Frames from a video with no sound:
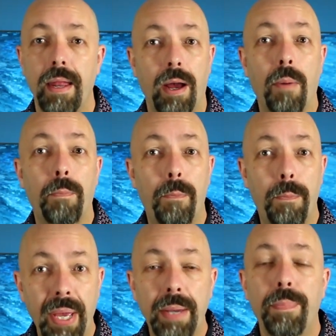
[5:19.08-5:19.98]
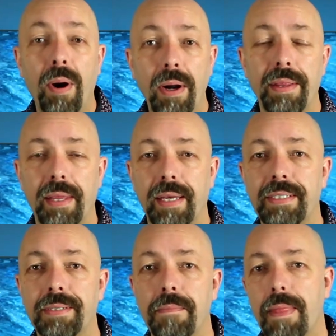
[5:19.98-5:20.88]
Now, big part of
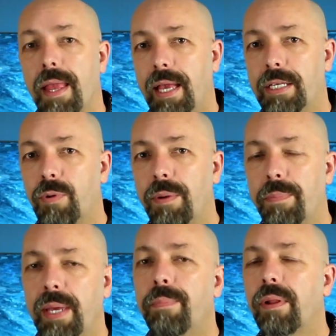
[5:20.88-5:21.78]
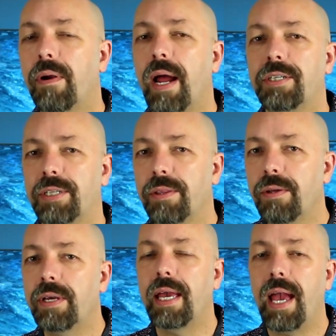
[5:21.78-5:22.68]
this is when people are actually
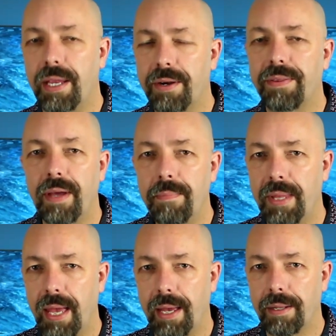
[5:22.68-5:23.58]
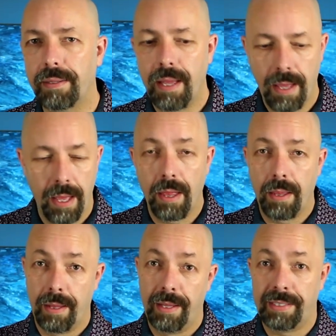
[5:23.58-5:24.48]
looking at your thumbnail,
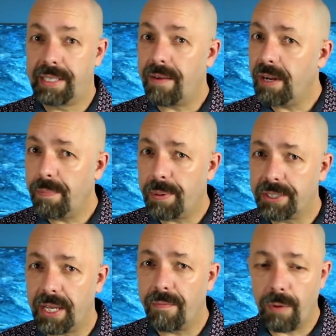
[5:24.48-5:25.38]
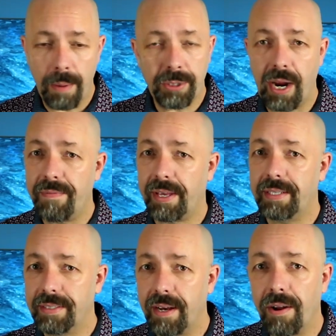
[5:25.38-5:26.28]
70% of web traffic
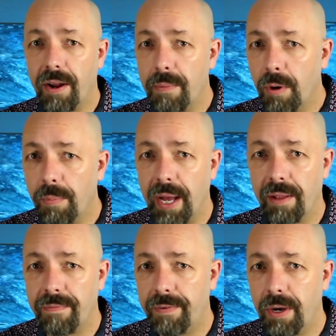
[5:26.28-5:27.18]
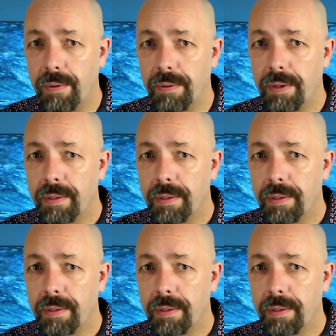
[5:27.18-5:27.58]
is done on a mobile phone.